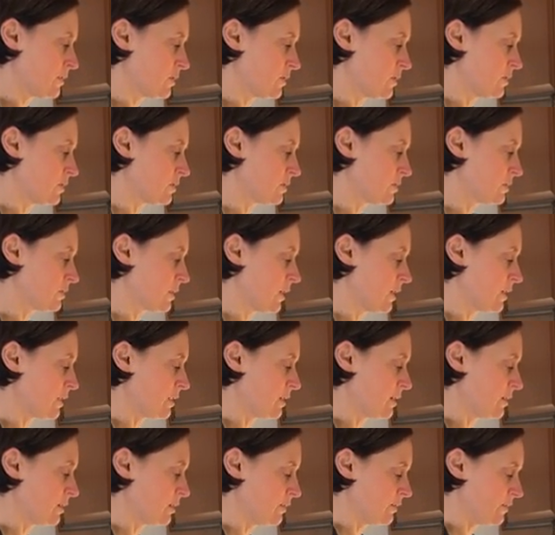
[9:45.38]
Let's just take
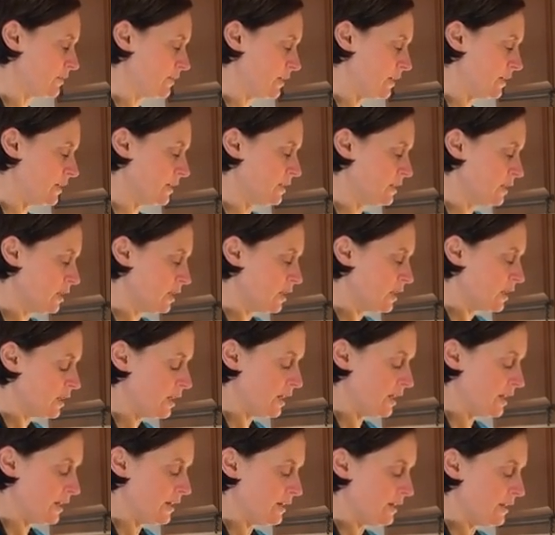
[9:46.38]
that off there.
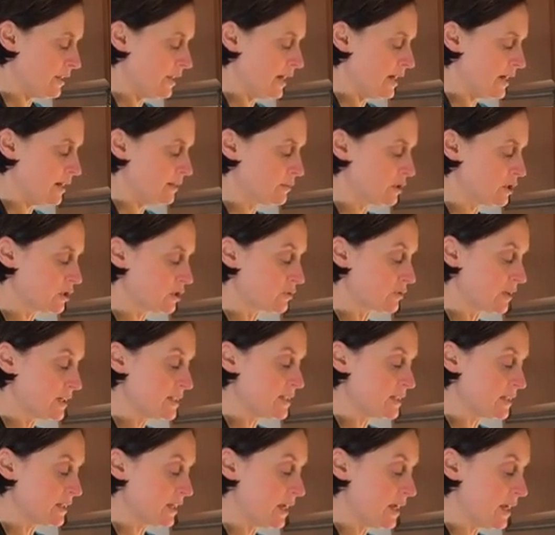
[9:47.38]
Yeah, I'm just
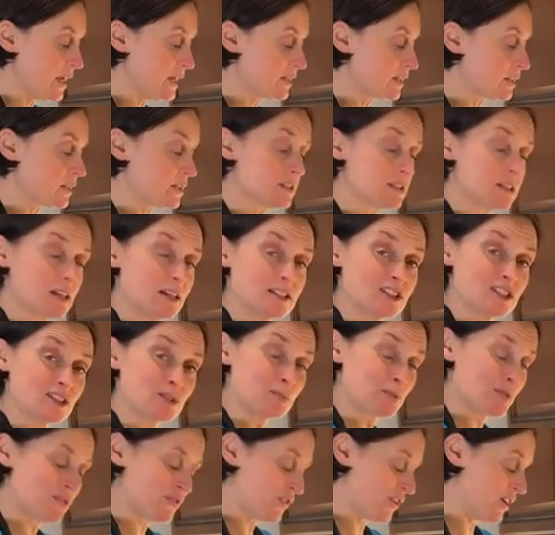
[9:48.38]
grating it in because I
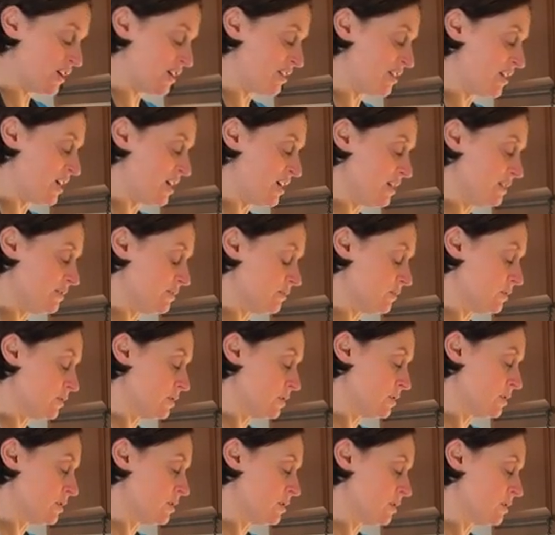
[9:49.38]
just prefer it.
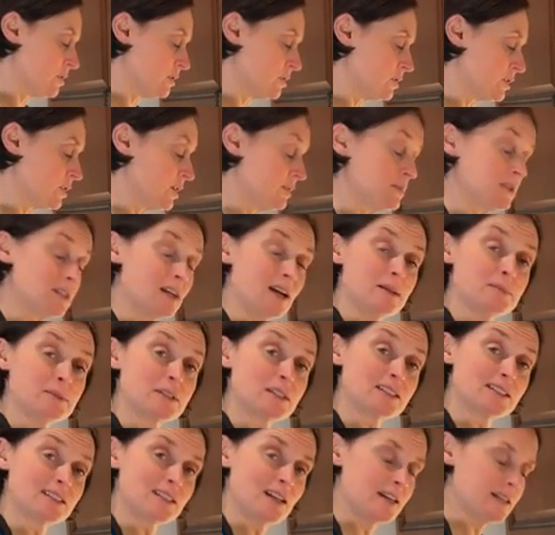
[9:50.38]

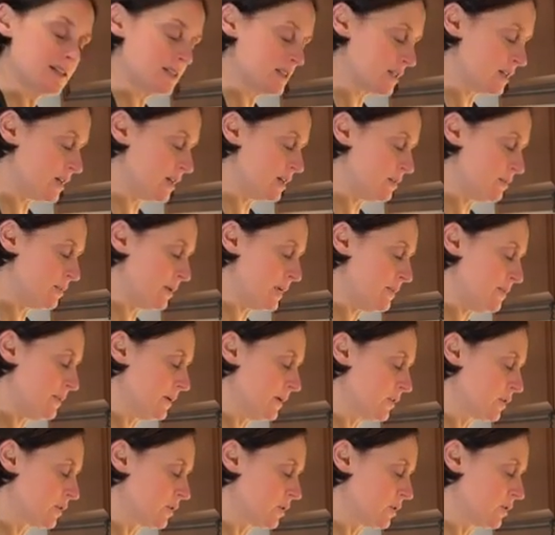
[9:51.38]
Sometimes I slice it.
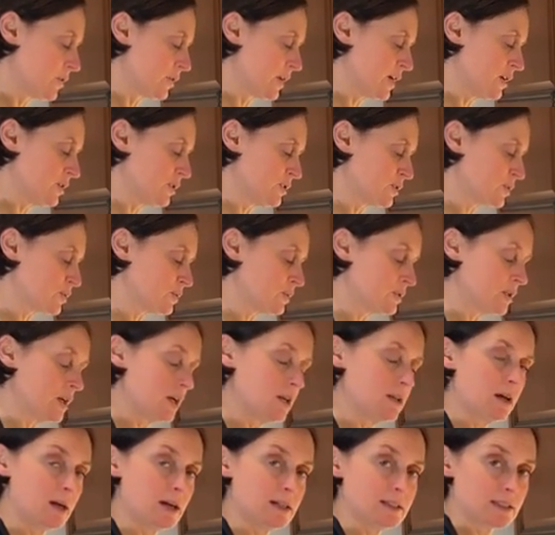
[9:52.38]
People on the cookery course will
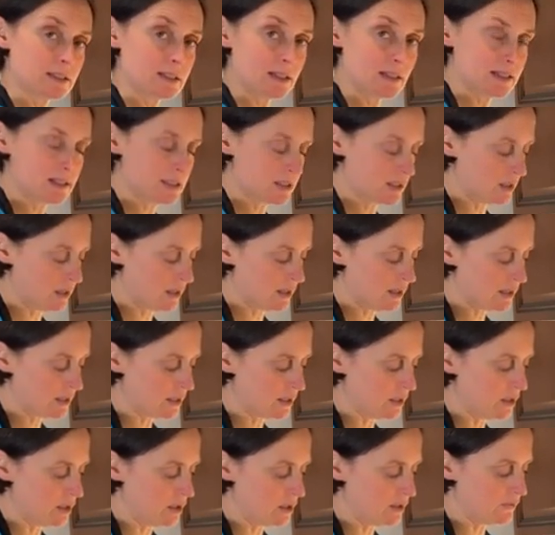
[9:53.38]
know that I slice
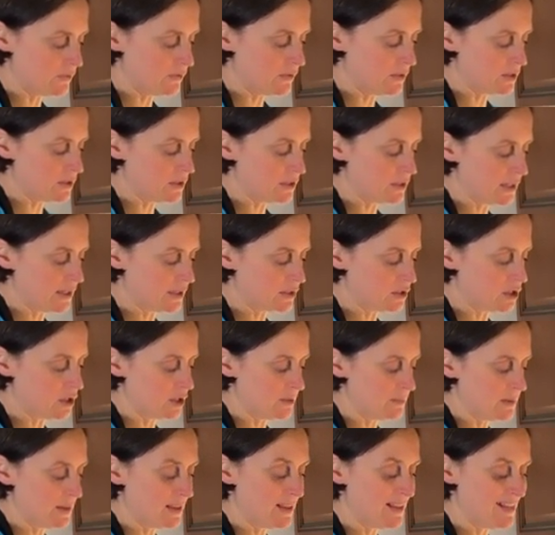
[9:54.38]
garlic a lot for
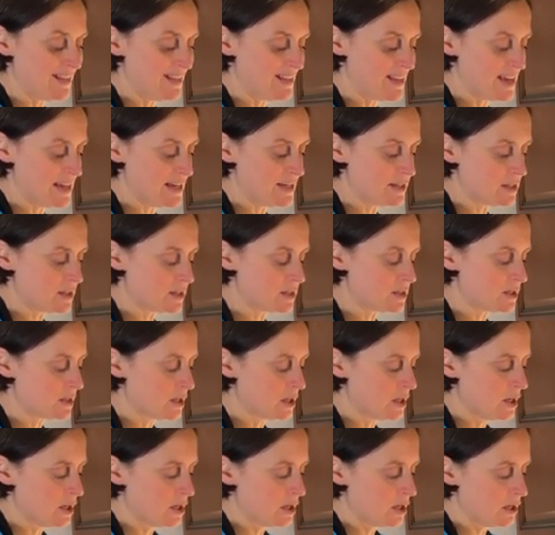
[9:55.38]
texture, but in
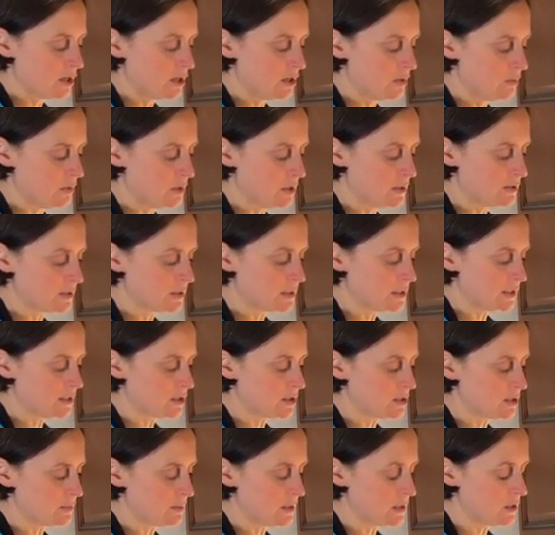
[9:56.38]
this, you want
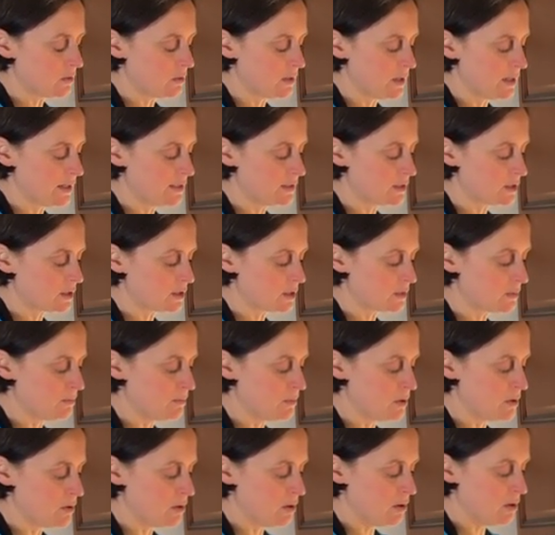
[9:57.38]
it to be quite
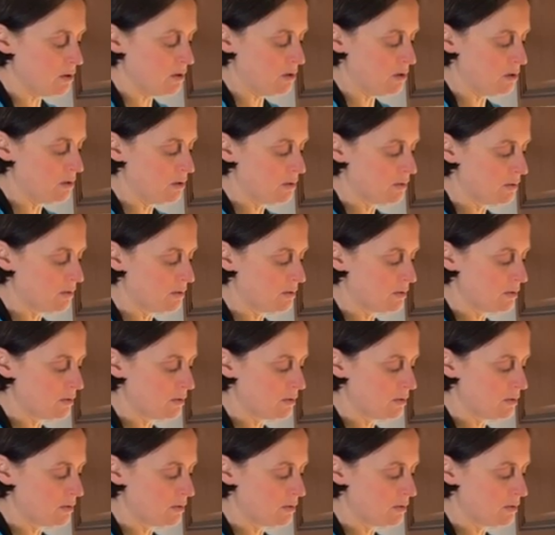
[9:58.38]
small.